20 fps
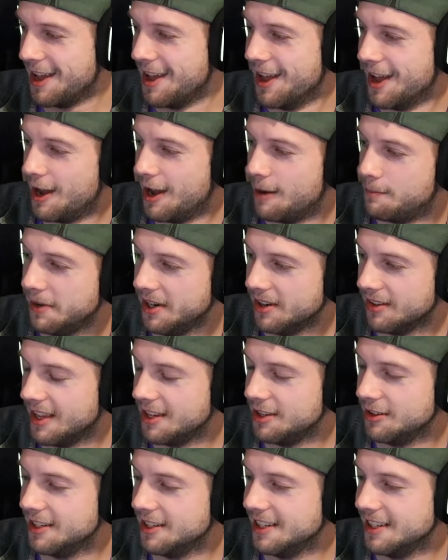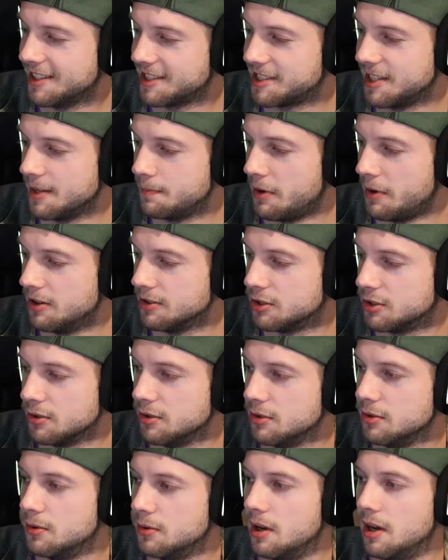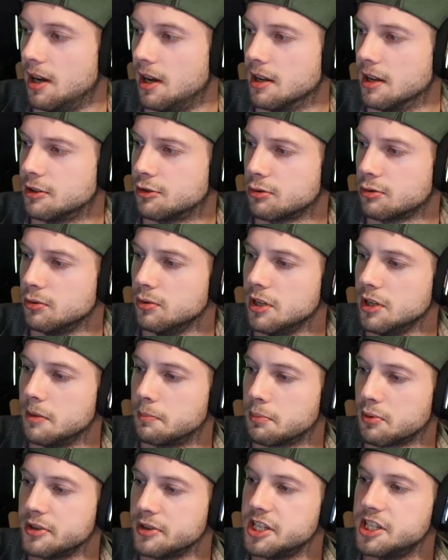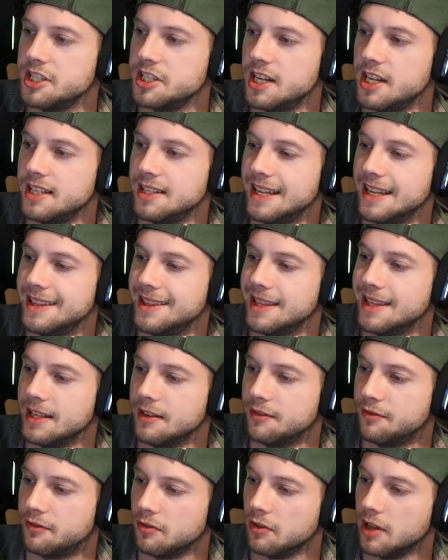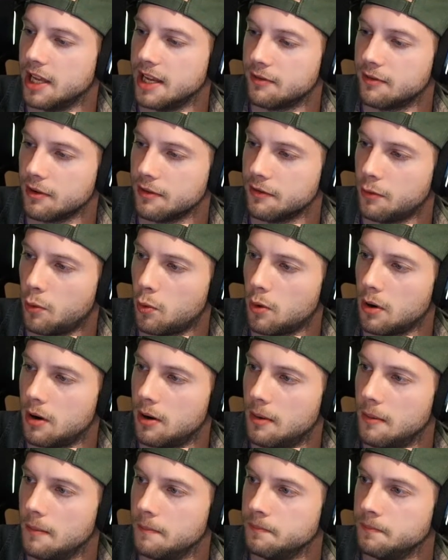A beer that you'd need to sip on to truly appreciate the flavor for.